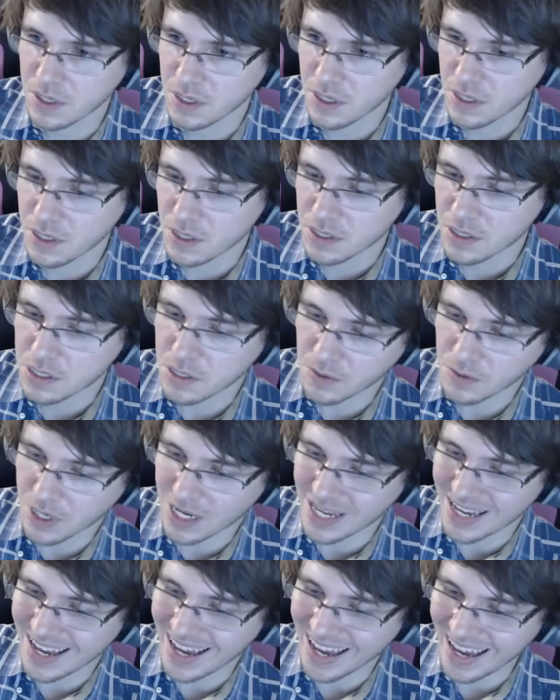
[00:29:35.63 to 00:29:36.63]
So we're going
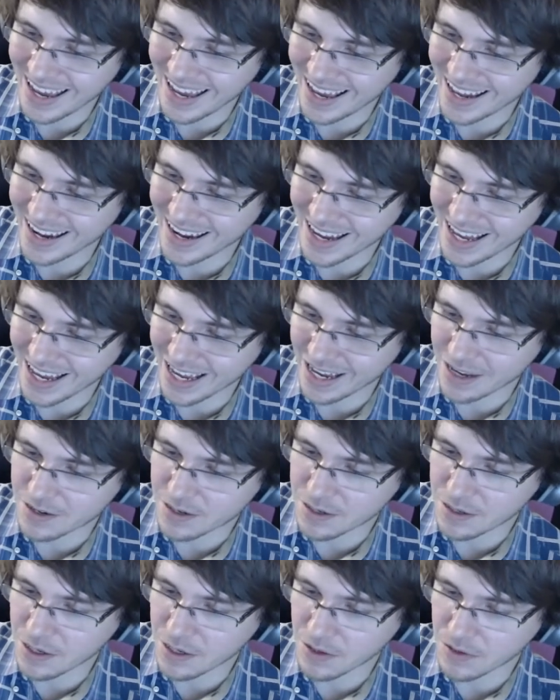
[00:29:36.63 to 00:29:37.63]
to add 9 to
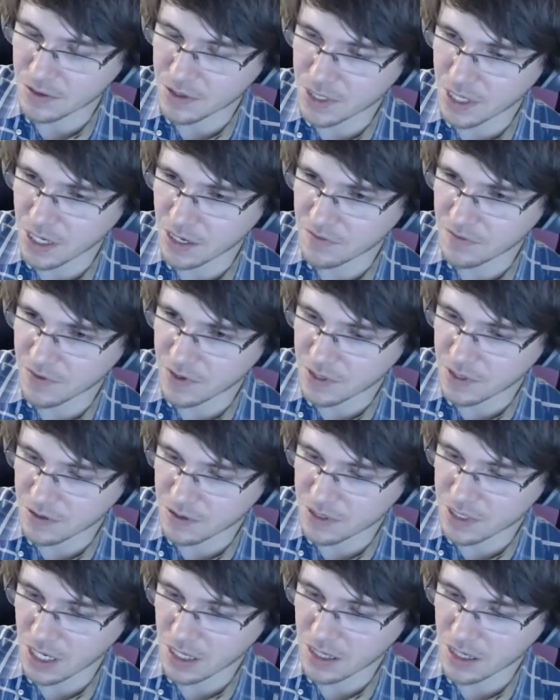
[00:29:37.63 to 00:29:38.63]
the other side first. You're going
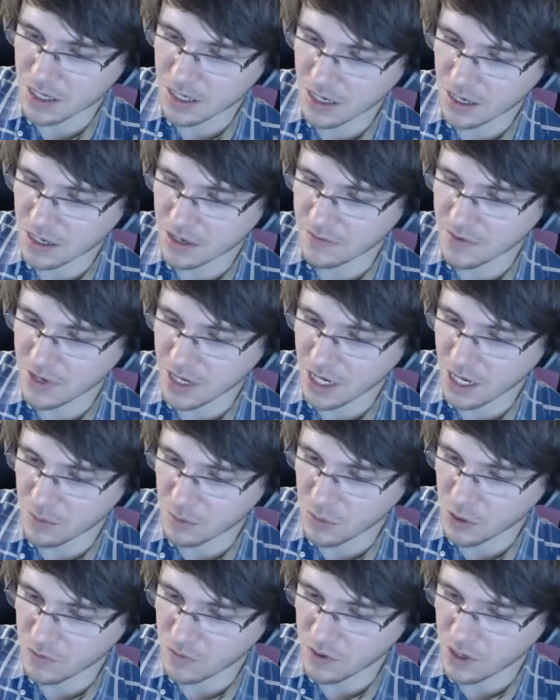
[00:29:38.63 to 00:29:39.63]
to take that negative 9,
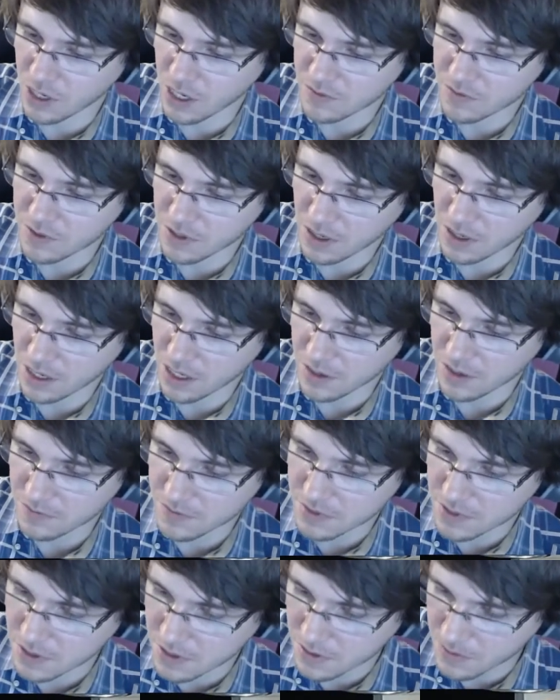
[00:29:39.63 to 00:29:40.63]
move it off to the left,
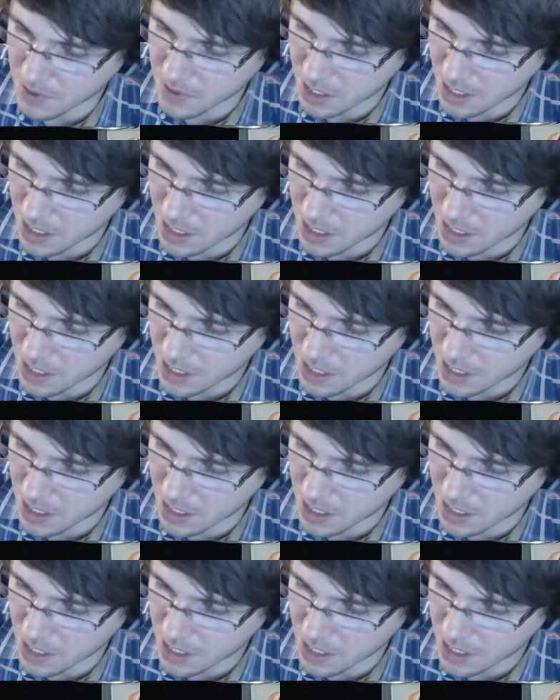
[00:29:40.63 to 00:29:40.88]
and we get